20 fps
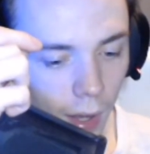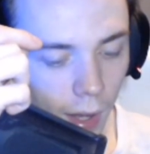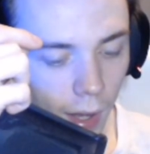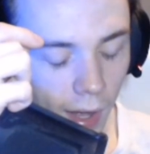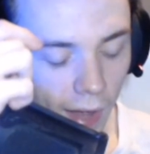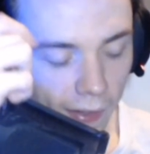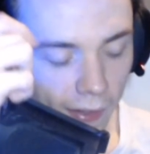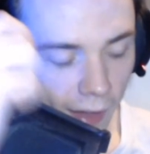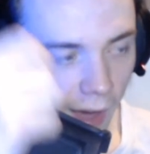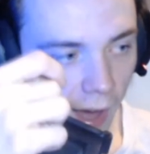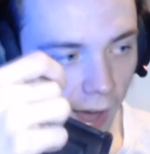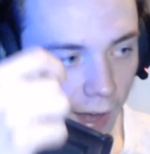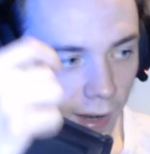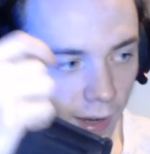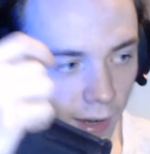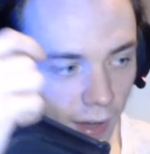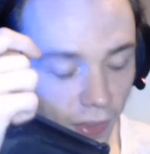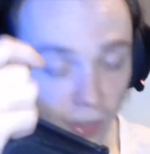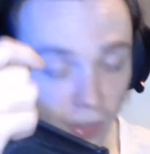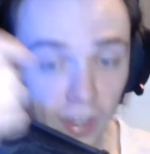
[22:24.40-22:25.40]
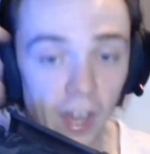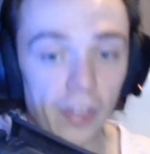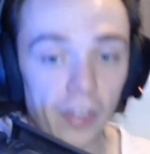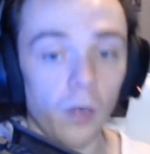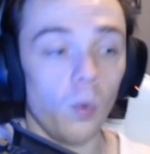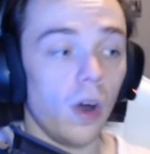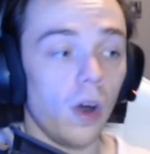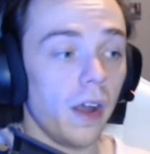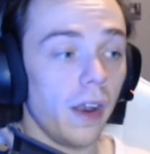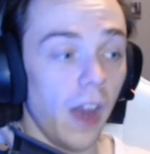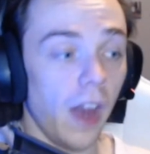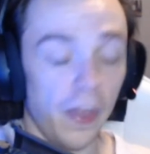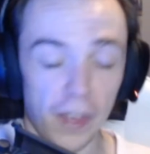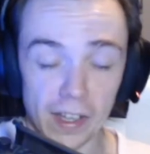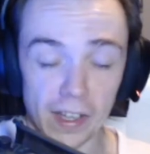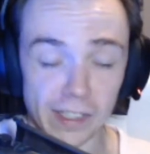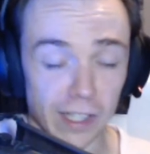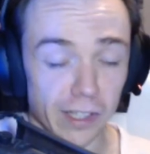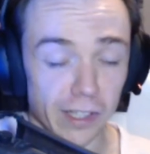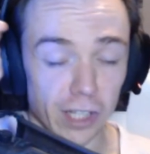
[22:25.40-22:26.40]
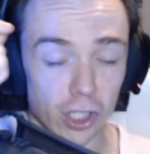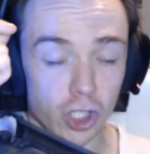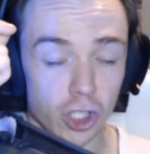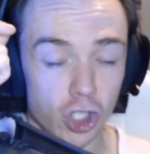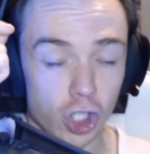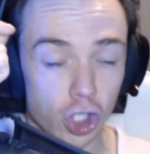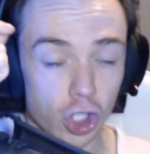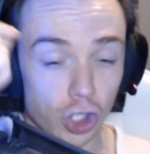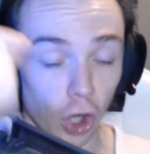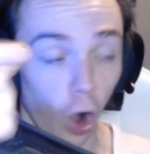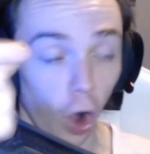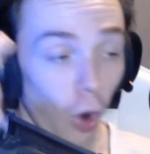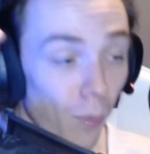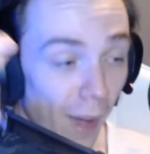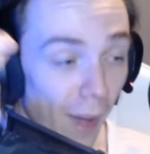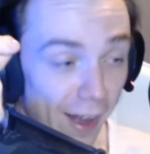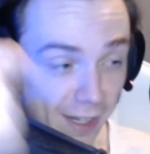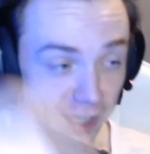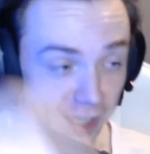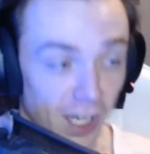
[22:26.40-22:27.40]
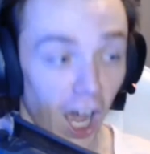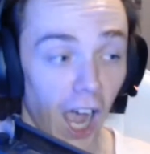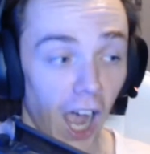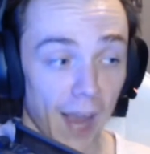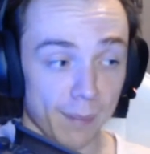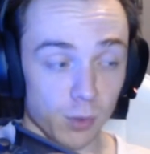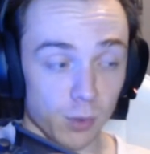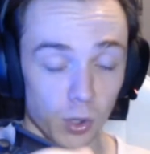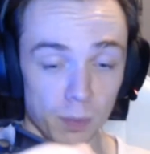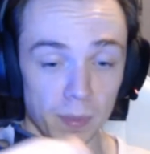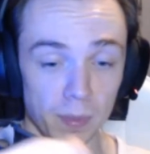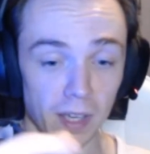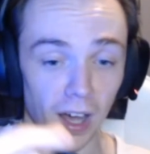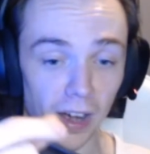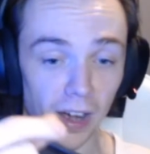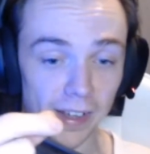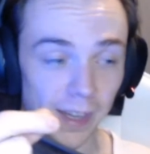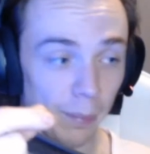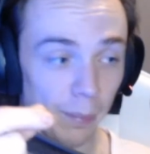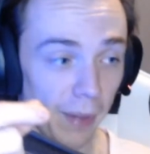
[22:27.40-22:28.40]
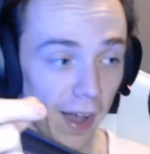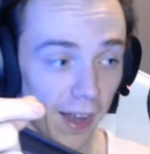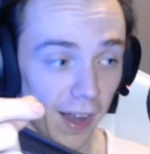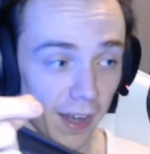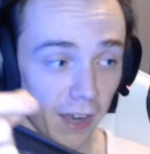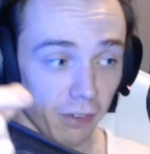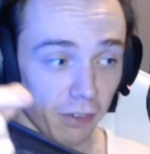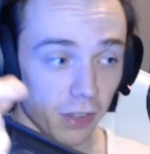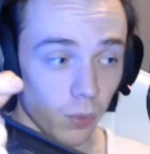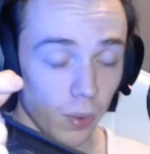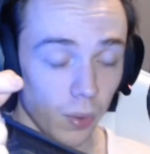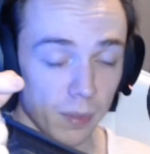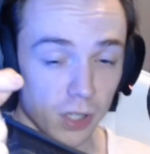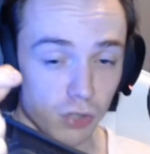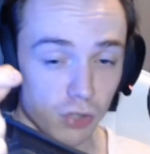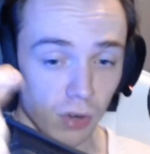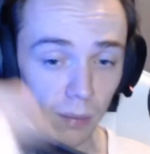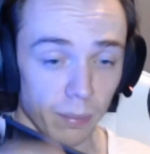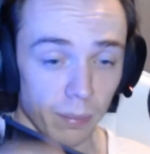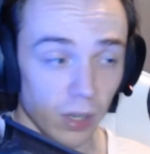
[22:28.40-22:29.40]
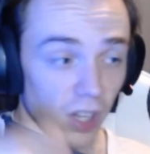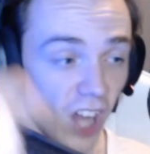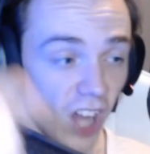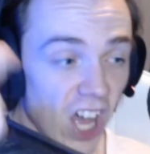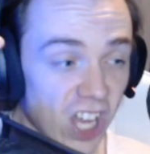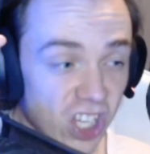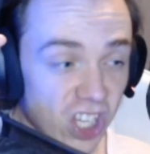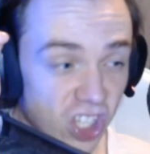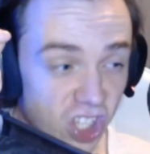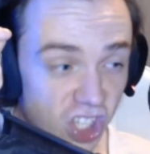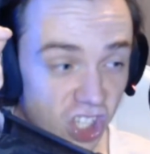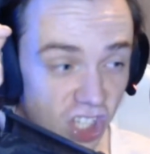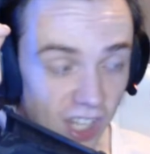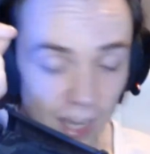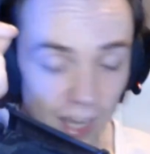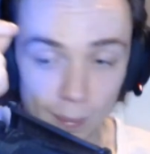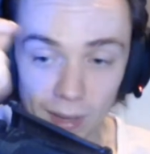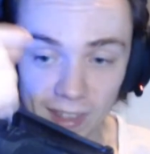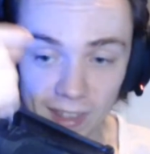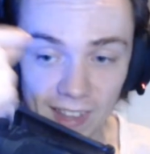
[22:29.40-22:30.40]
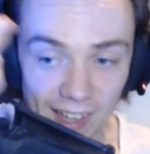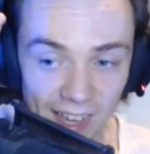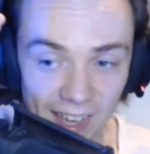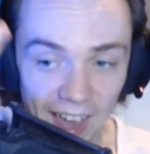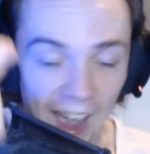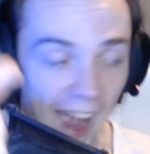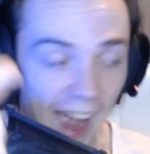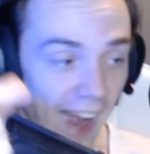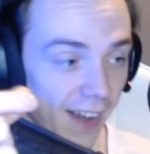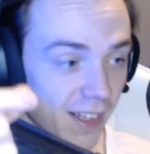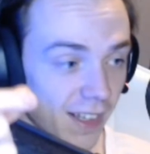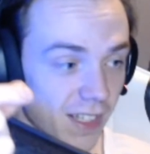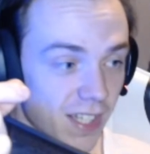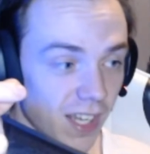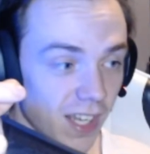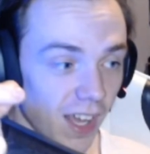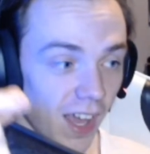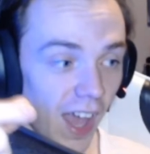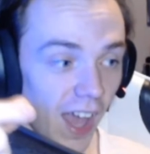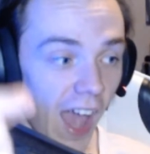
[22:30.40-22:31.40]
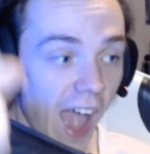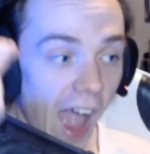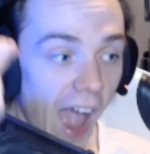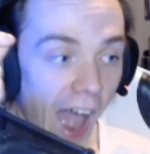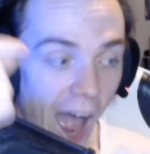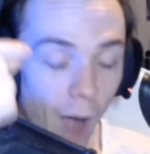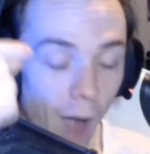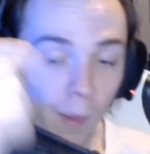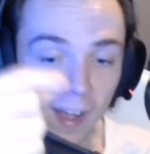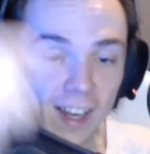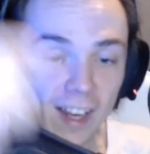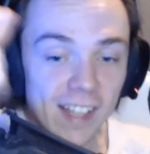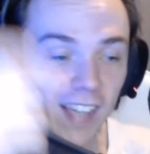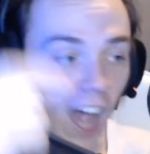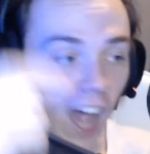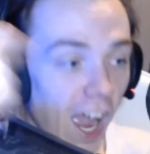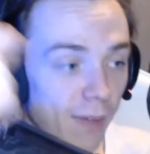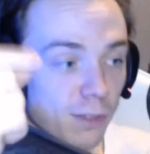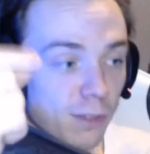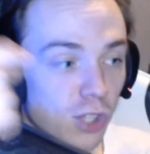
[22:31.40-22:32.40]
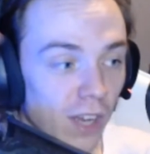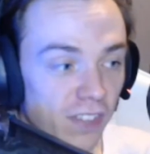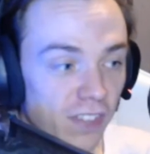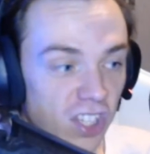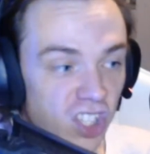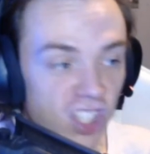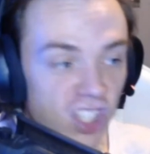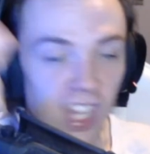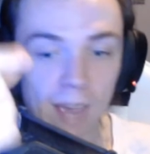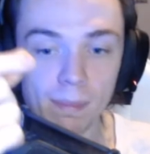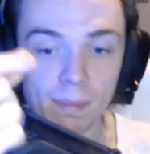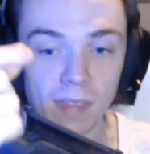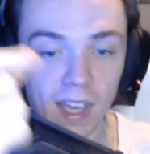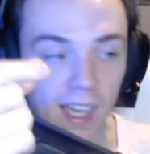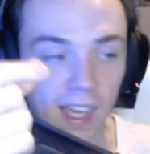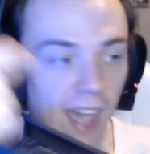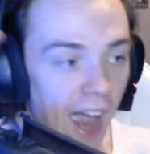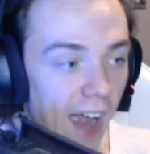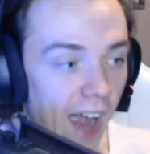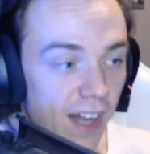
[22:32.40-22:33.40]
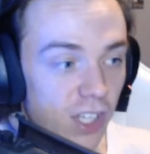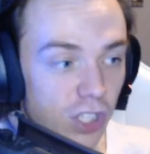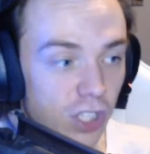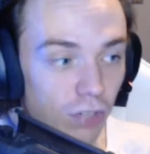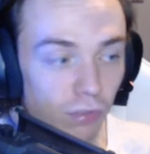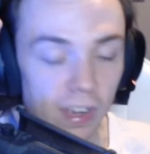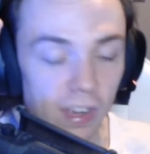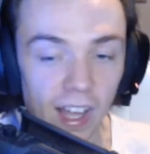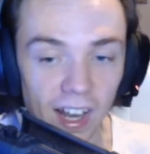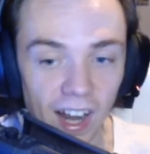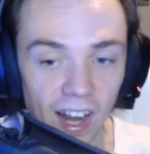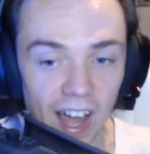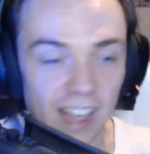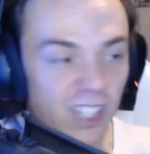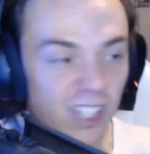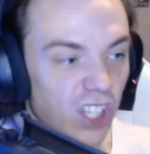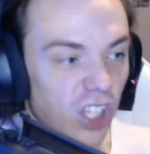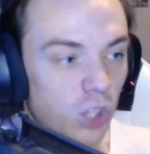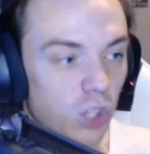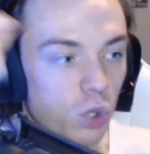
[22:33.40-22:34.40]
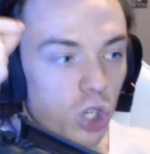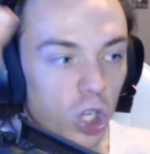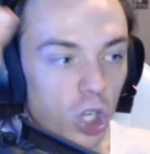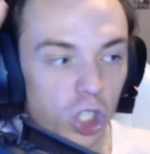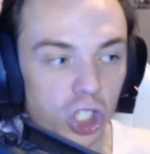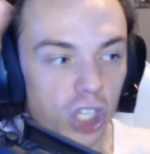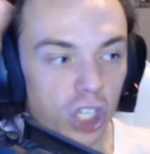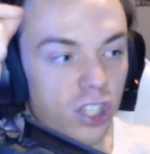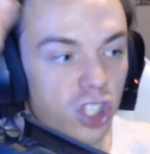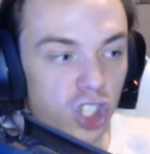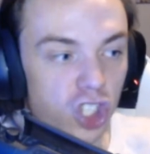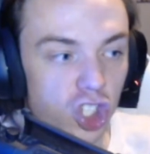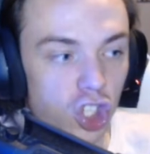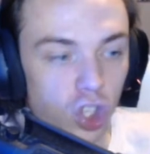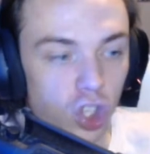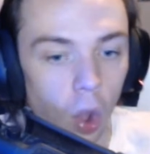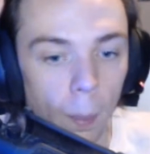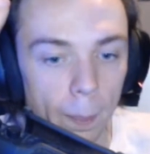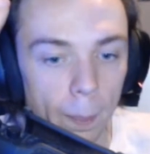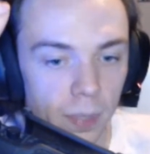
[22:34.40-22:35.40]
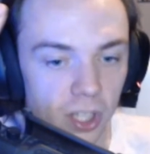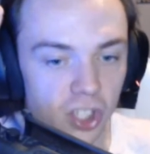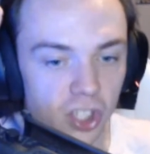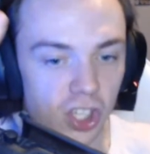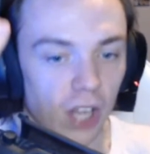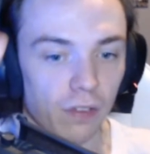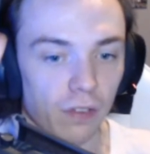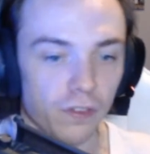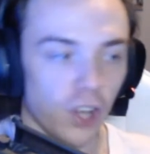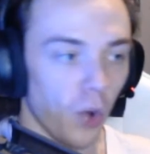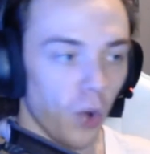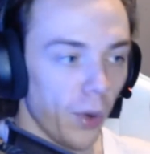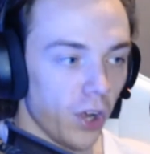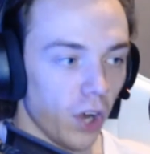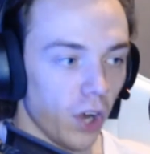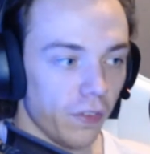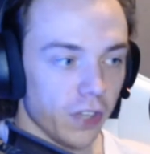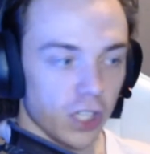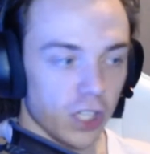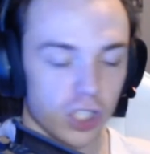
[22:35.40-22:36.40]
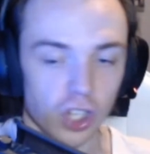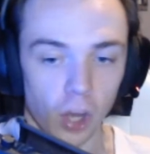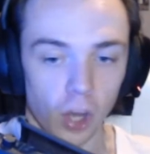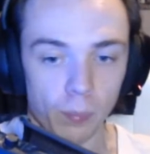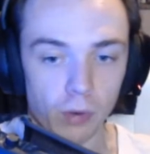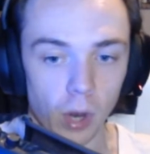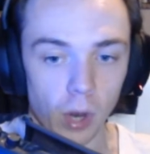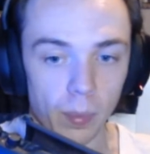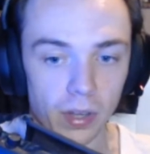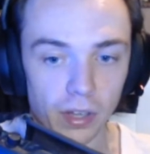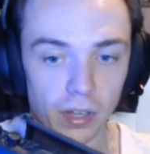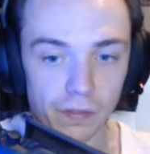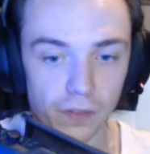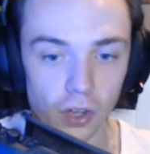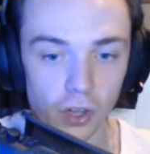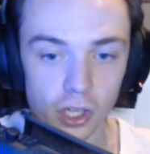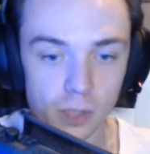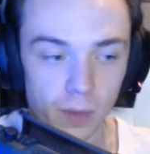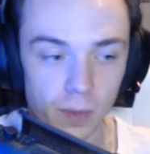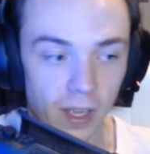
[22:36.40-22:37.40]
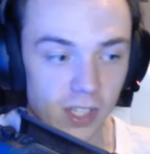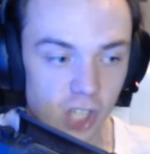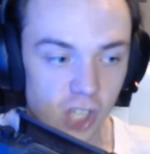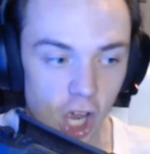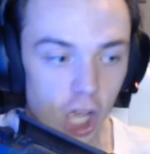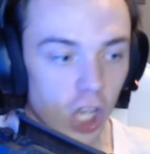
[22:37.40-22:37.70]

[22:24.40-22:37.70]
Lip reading: then the other one, they did this so many times with Bianca Belair in the Women's Rumble. Skimming the cat. How many times do you have to skim the cat to realize that you could just stop yourself going over the top rope in the first place?